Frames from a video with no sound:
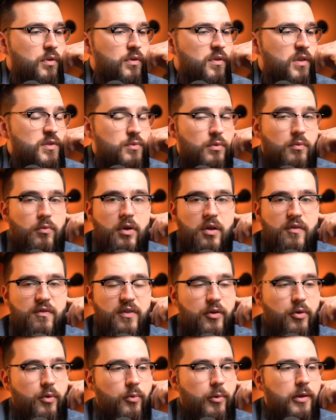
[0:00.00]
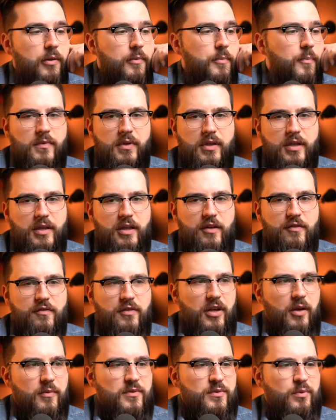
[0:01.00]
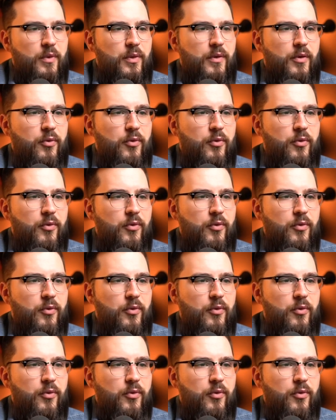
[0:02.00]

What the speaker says: This will work very well. It even comes with